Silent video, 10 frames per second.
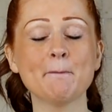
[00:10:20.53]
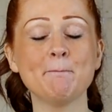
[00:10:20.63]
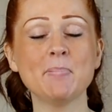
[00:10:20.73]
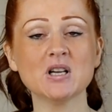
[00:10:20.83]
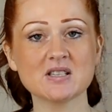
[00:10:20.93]

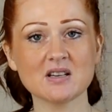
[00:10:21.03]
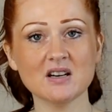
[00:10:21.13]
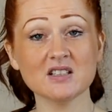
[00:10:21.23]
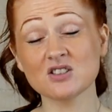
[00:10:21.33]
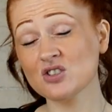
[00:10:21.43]

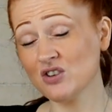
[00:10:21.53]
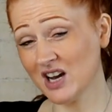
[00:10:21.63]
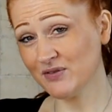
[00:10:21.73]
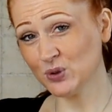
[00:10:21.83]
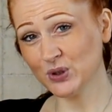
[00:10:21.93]
butter does not
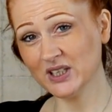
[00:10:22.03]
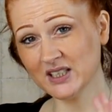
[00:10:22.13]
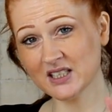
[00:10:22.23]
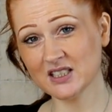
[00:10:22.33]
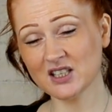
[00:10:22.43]
have oil in
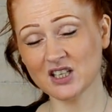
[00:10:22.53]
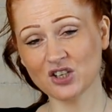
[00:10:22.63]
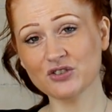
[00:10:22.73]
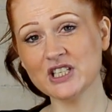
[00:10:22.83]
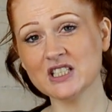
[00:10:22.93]
any of the
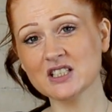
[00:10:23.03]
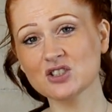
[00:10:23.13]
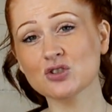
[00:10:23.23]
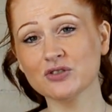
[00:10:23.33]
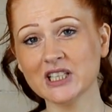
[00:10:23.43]

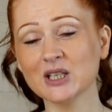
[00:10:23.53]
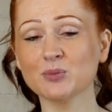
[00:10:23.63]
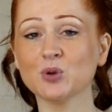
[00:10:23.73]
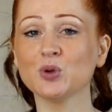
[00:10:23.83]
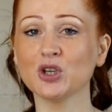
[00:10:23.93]
ingredients. Really
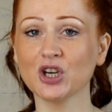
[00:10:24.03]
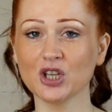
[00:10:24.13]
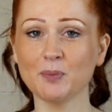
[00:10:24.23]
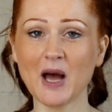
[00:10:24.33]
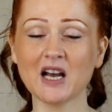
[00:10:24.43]
important, look at
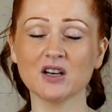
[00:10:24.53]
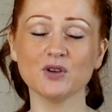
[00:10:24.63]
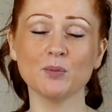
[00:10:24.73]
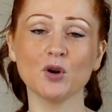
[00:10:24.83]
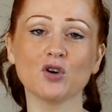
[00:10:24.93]
the back of
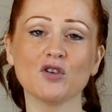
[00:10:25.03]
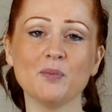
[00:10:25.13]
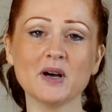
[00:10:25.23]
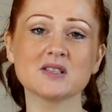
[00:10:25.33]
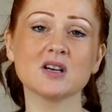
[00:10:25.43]
your block of
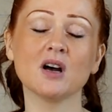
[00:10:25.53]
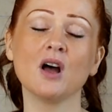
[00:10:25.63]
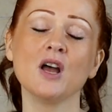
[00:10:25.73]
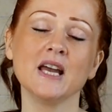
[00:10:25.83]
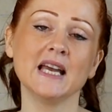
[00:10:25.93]
butter.
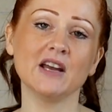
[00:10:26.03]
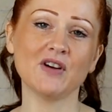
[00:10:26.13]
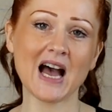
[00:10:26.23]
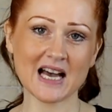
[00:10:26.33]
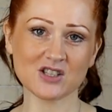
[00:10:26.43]
If
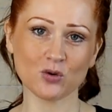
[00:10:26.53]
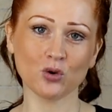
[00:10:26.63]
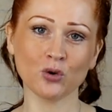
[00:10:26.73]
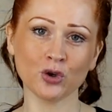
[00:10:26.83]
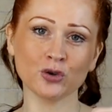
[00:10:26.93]
it has
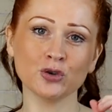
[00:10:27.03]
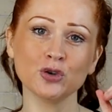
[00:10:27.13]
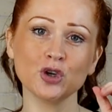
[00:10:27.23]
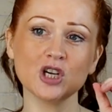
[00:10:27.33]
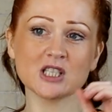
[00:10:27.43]
oil,
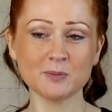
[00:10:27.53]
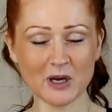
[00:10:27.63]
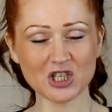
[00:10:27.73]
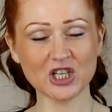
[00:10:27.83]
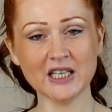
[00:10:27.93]

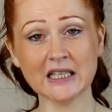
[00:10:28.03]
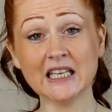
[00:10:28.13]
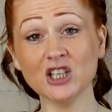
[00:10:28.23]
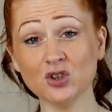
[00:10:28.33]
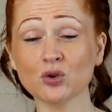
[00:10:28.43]
especially in the
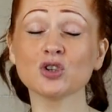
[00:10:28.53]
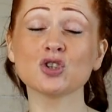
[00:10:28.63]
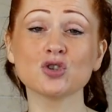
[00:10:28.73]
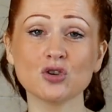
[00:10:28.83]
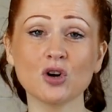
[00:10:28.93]
heat, you're going to
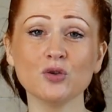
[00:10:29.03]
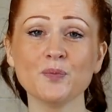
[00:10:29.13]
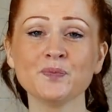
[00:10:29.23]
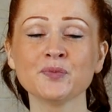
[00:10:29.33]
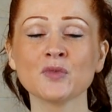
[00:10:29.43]

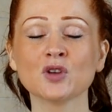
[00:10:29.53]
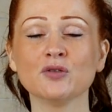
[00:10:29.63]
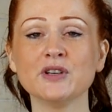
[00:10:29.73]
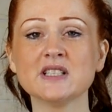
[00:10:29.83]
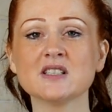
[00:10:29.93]
struggle. The
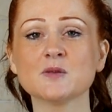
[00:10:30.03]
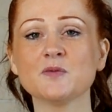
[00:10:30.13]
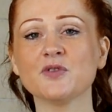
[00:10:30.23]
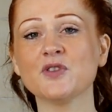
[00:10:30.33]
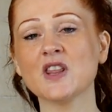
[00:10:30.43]
reasons
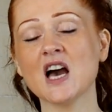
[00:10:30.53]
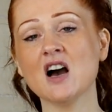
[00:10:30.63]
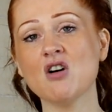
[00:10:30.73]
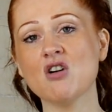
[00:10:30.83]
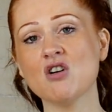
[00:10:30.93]
for
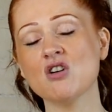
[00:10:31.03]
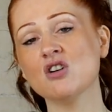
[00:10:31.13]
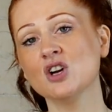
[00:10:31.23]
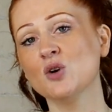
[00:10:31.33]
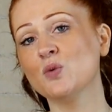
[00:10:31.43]
that
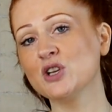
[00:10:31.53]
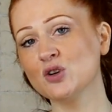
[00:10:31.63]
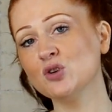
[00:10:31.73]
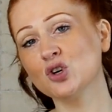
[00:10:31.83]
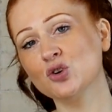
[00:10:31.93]
are, when
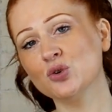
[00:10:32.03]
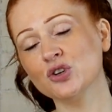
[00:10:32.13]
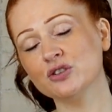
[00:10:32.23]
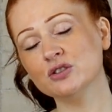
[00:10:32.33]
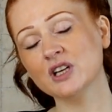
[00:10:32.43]
you look at
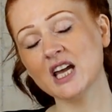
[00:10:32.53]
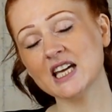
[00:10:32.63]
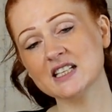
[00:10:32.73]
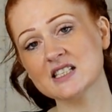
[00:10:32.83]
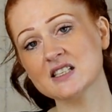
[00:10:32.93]
oil,
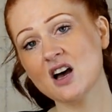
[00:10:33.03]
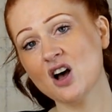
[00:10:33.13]
it's